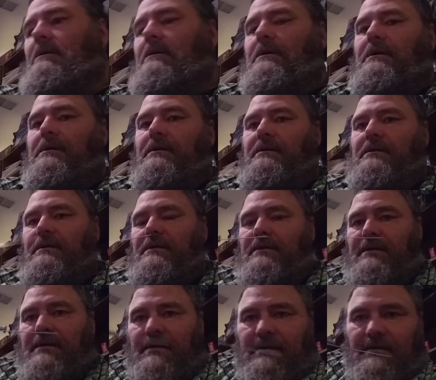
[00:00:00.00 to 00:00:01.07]
And
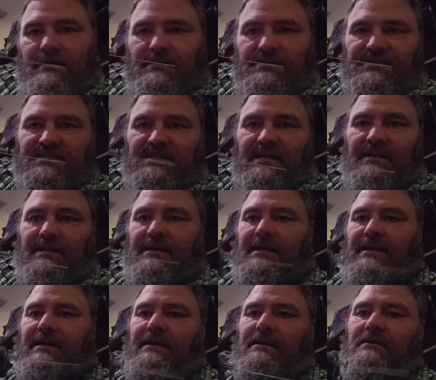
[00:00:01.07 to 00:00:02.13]
then seat it
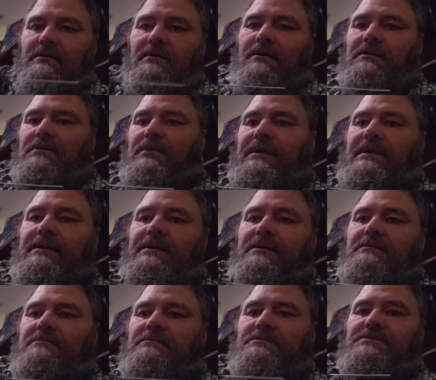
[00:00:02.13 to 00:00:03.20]
again all the way
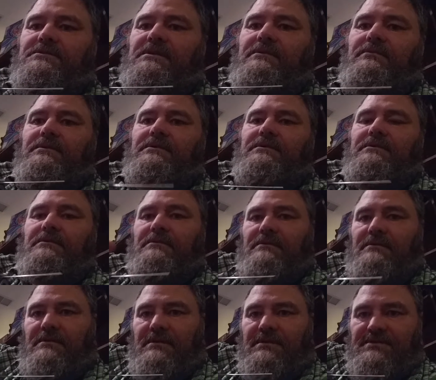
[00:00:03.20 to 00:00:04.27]
in. See where
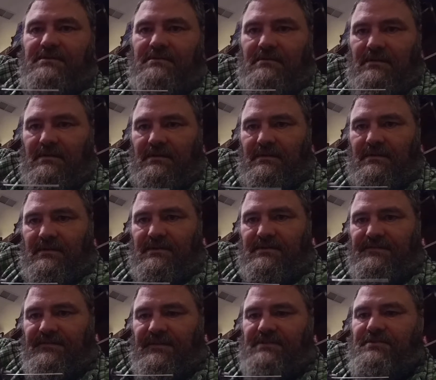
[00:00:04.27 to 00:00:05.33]
this
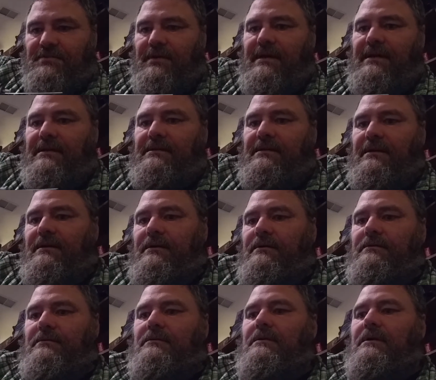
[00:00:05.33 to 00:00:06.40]
fits right in there.
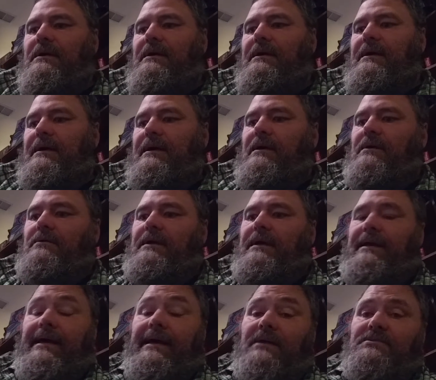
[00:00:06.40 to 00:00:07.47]

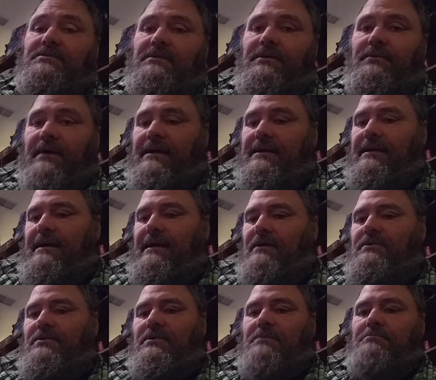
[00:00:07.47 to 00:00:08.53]
And actually right now
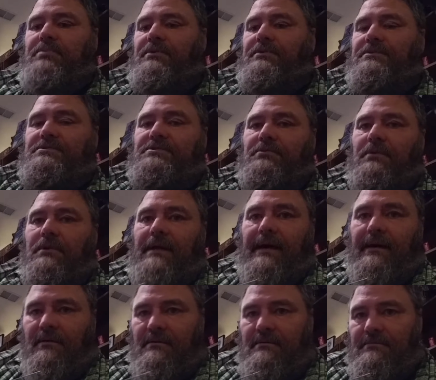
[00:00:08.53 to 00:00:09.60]
you could pull the tool
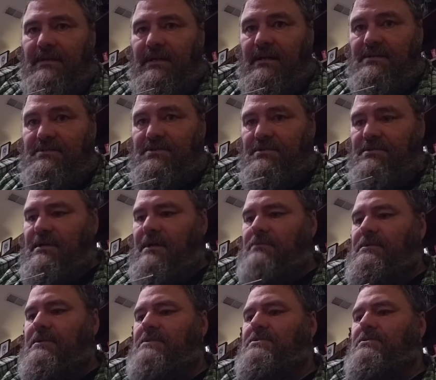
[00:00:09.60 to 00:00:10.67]
out because you're done
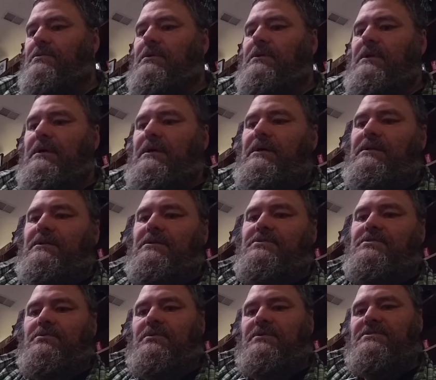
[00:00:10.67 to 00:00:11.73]
with the tool. The
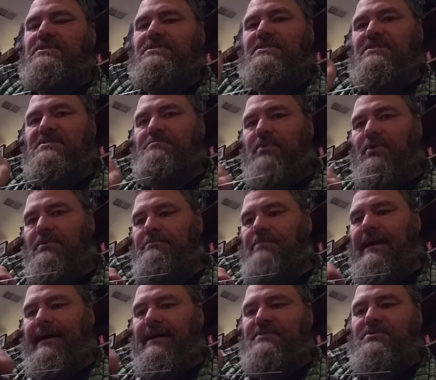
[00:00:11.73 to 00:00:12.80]
tool just is pulled
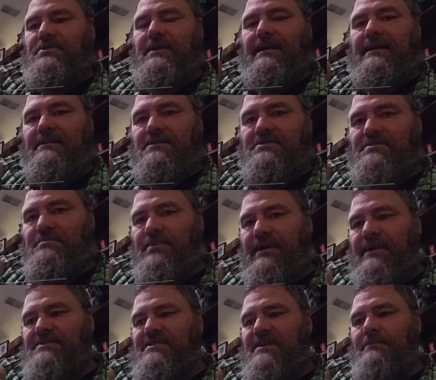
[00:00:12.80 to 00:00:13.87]
back so you can get the
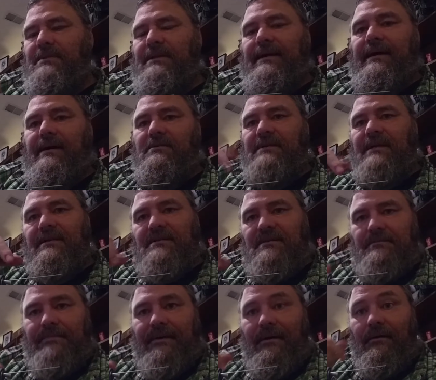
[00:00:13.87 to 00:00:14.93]
spring assembly out to get to
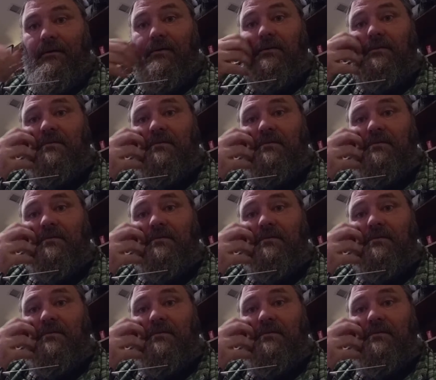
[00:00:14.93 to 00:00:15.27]
the barrel,